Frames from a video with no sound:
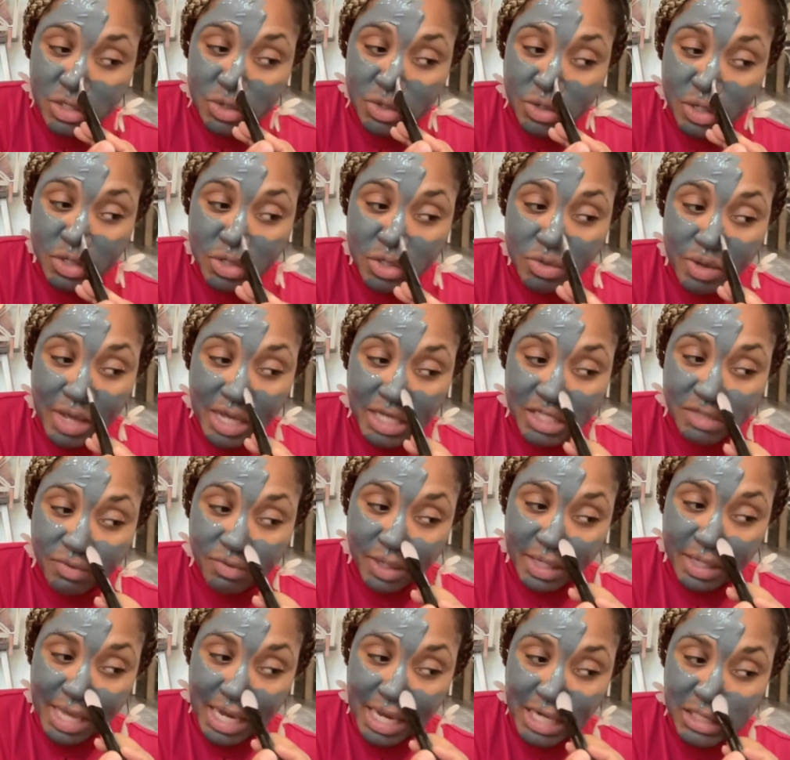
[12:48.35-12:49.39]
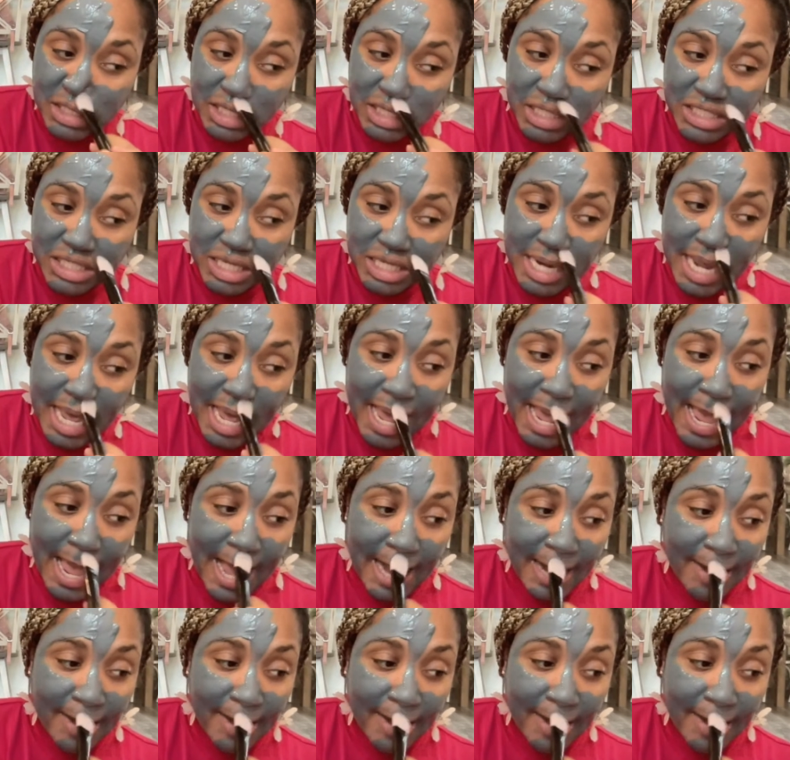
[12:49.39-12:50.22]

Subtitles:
You can do exfoliation today,